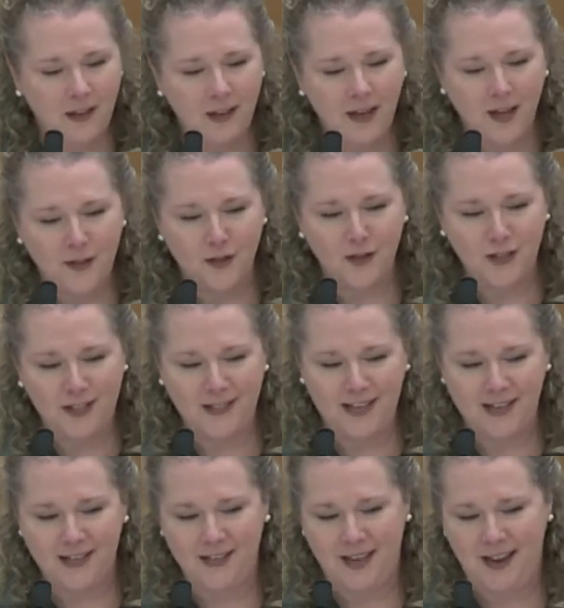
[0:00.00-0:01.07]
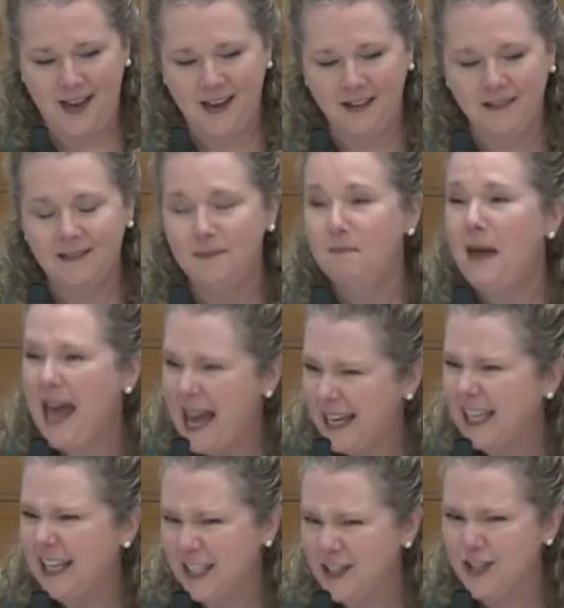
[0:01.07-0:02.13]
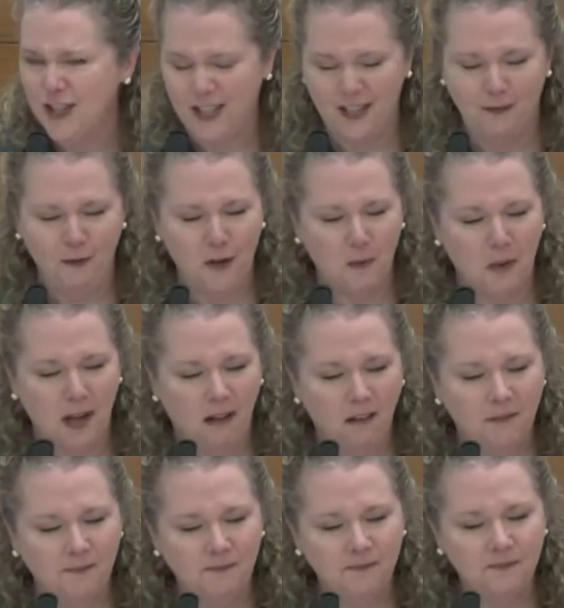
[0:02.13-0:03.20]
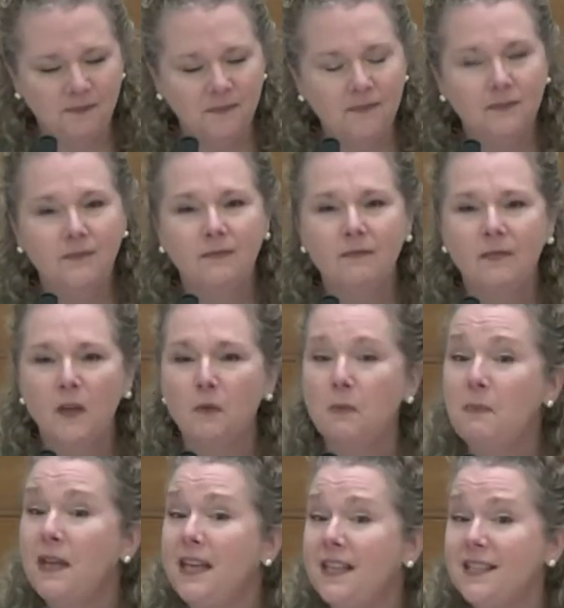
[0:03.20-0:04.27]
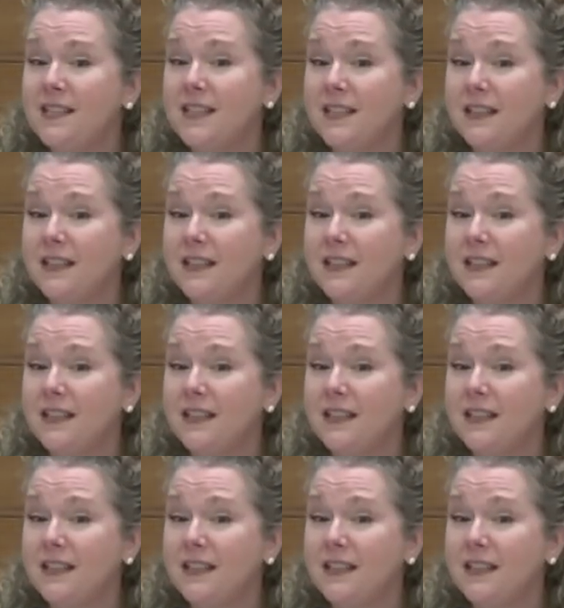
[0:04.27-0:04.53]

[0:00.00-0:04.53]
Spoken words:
understanding, baggage, if you will. Repent